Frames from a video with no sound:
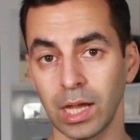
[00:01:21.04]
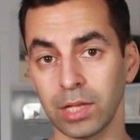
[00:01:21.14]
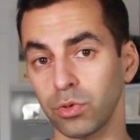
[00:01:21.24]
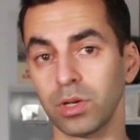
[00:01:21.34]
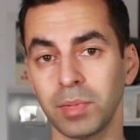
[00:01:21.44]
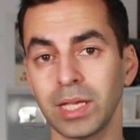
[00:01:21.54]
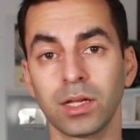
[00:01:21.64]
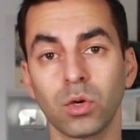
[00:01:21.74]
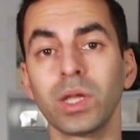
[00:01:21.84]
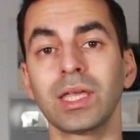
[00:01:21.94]
I thought I'd make
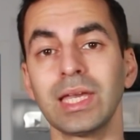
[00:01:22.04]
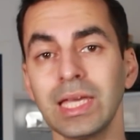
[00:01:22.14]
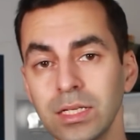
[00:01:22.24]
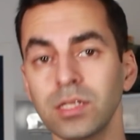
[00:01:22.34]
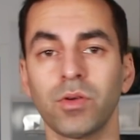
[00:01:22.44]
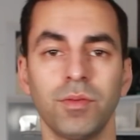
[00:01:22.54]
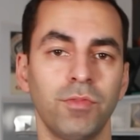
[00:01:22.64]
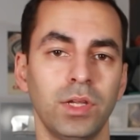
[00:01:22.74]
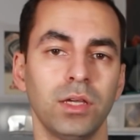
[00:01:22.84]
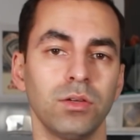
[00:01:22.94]
a quick interim
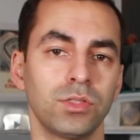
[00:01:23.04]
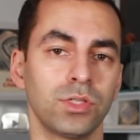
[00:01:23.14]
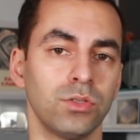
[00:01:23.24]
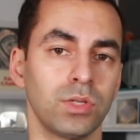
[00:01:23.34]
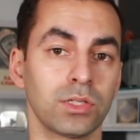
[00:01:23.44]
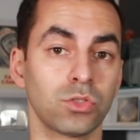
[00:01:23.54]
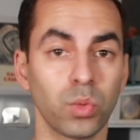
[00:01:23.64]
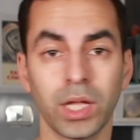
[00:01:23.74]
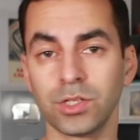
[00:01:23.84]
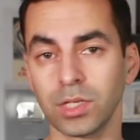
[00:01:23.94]
video to
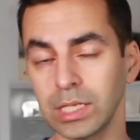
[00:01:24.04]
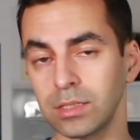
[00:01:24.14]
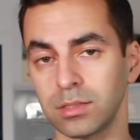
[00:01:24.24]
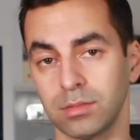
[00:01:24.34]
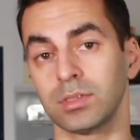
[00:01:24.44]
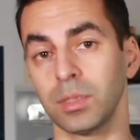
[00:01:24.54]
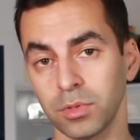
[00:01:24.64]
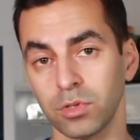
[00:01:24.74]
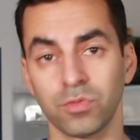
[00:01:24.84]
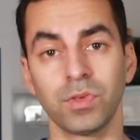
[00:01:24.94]
assuage at least some
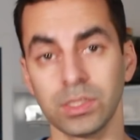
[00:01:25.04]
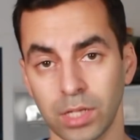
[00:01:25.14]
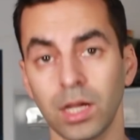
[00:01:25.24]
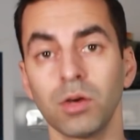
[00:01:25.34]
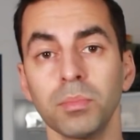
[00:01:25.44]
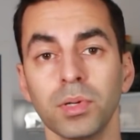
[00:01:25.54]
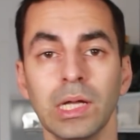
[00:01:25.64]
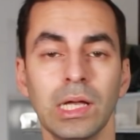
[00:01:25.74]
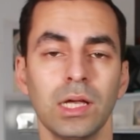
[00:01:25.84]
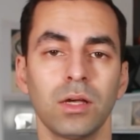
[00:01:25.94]
of those fears, I hope
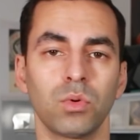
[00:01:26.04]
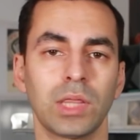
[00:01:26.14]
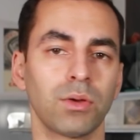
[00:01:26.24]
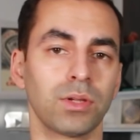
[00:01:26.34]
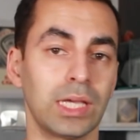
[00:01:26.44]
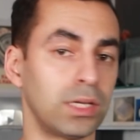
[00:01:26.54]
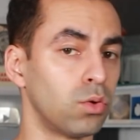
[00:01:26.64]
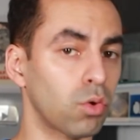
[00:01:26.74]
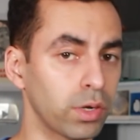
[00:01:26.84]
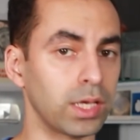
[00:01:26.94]
without
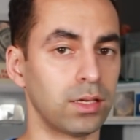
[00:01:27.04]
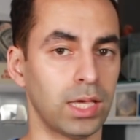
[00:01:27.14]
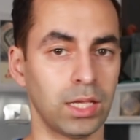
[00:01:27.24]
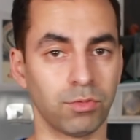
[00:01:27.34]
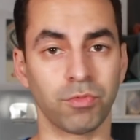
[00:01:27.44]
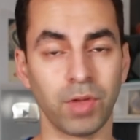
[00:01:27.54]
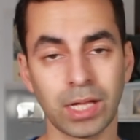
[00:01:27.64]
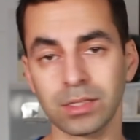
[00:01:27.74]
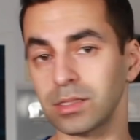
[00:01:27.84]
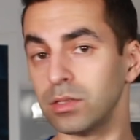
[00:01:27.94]
ignoring any of the
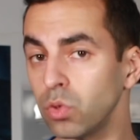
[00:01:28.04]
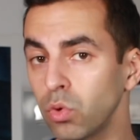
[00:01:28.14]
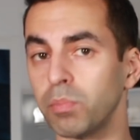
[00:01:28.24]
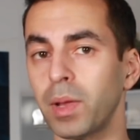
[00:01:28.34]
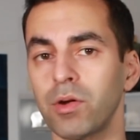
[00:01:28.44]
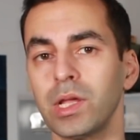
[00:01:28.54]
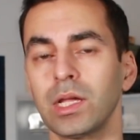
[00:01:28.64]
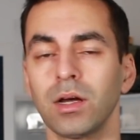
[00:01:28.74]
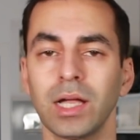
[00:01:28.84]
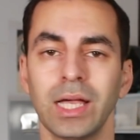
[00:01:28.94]
facts nor
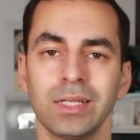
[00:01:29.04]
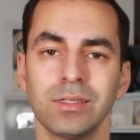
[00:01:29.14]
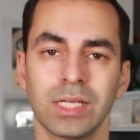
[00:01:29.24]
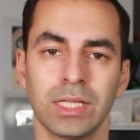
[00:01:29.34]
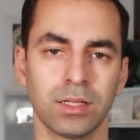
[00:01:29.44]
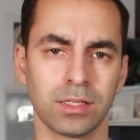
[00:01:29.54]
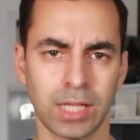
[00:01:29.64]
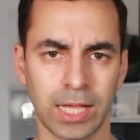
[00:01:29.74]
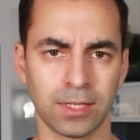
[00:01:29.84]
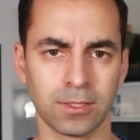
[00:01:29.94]
burying our heads in the
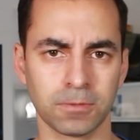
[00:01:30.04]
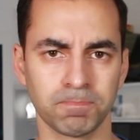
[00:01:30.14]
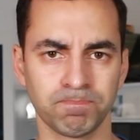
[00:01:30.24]
sand.